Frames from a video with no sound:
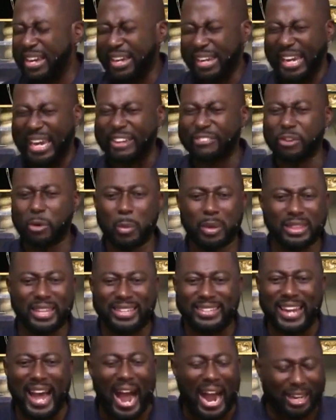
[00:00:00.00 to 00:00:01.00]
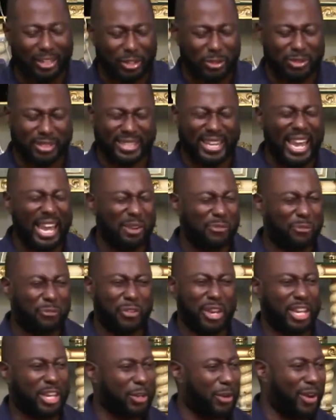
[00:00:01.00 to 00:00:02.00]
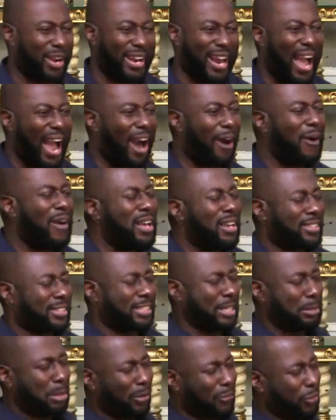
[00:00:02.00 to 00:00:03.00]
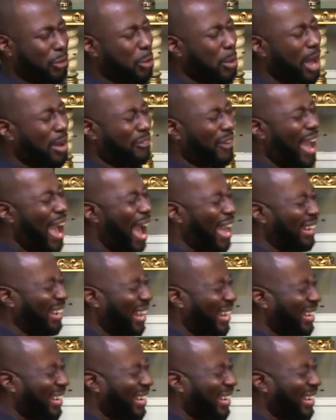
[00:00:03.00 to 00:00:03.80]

Even when the doctors can't figure it out, some of you have had